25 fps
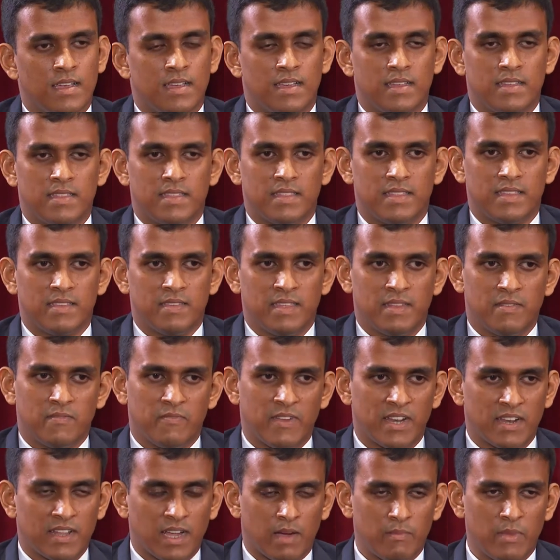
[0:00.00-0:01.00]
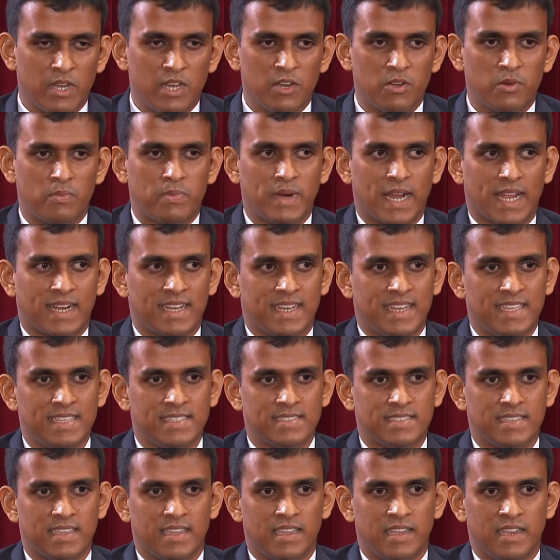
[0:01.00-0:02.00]
Uh, in, when coming into practice,
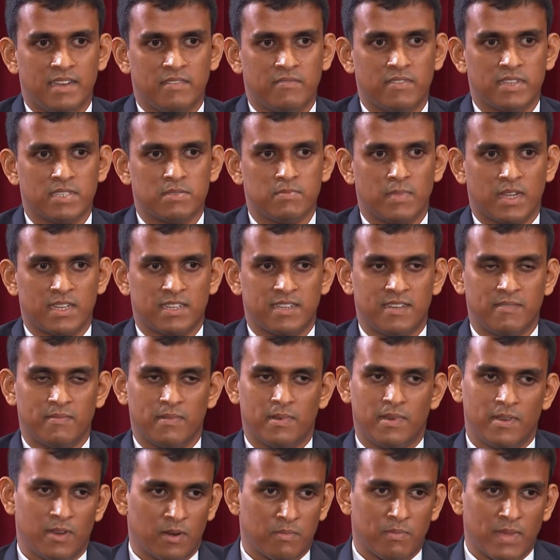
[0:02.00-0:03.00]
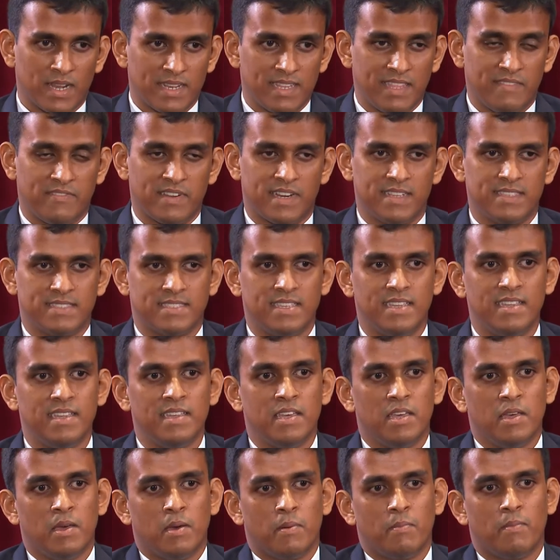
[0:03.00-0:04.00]
mm -hmm. it was much not much difference,
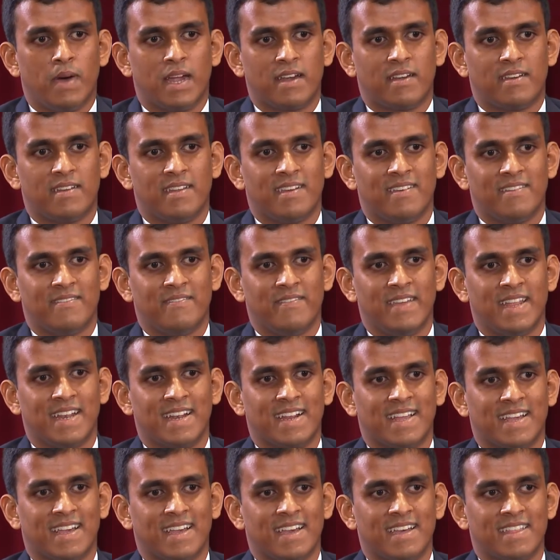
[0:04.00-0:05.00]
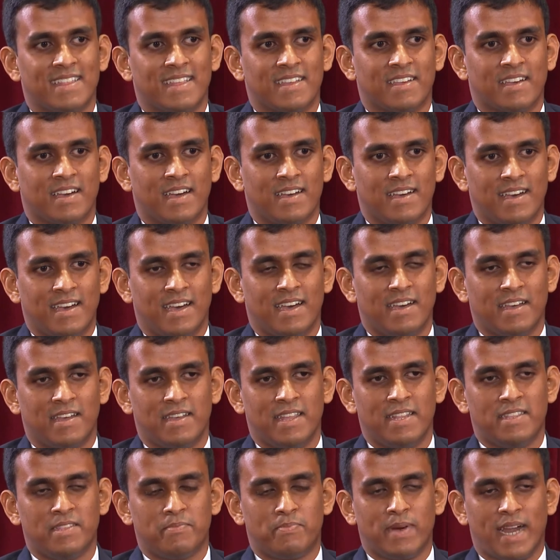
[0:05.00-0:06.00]
uh, but when uh,
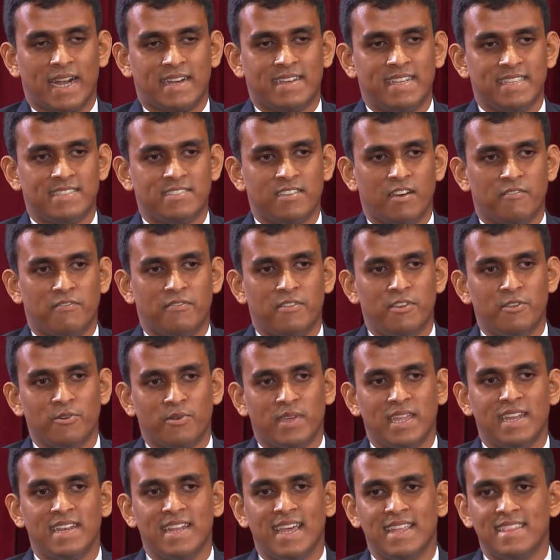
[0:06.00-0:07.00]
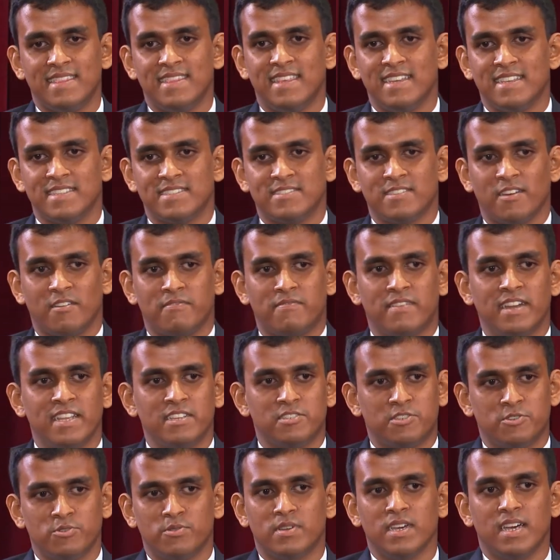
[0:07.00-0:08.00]
in the practice of looking at the soft drink
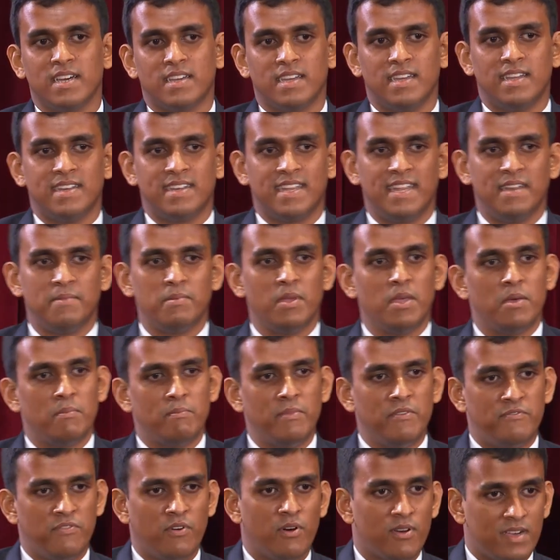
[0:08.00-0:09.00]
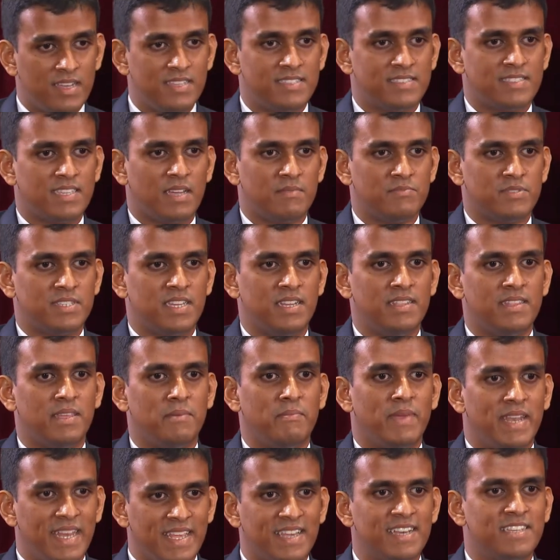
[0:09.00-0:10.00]
sugar content before consumption, the
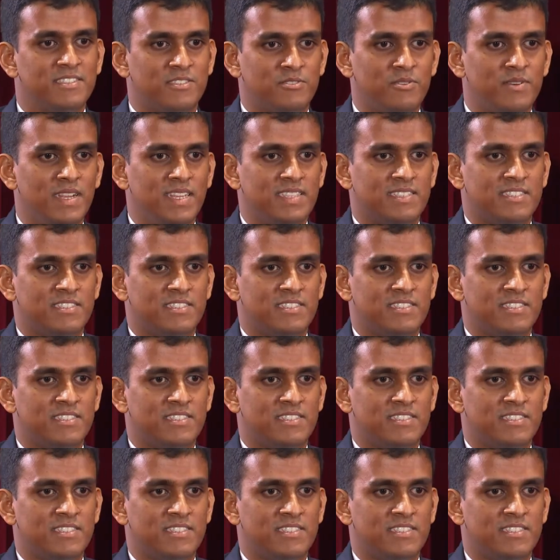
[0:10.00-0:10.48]
medical students